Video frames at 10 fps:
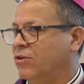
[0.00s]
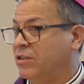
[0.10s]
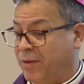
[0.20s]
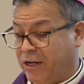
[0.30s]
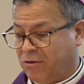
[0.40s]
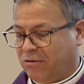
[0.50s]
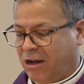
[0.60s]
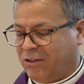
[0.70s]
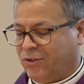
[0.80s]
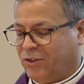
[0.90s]
medical
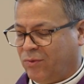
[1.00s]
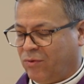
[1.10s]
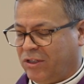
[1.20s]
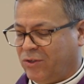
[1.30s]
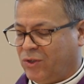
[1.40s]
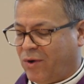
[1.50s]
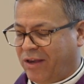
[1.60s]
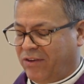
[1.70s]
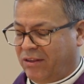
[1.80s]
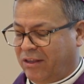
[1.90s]
doctors who were
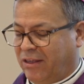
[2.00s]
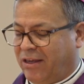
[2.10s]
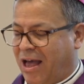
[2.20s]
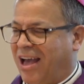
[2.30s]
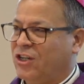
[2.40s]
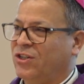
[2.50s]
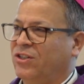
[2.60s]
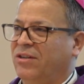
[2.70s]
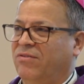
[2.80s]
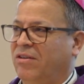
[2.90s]
describing the
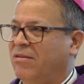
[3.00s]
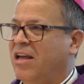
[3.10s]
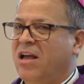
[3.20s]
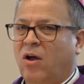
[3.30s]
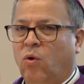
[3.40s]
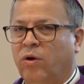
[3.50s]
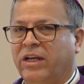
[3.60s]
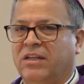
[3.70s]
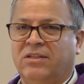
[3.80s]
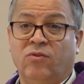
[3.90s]
actions of the
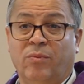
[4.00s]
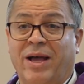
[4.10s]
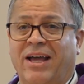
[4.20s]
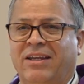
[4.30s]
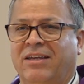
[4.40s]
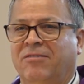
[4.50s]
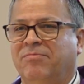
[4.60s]
organs of the body.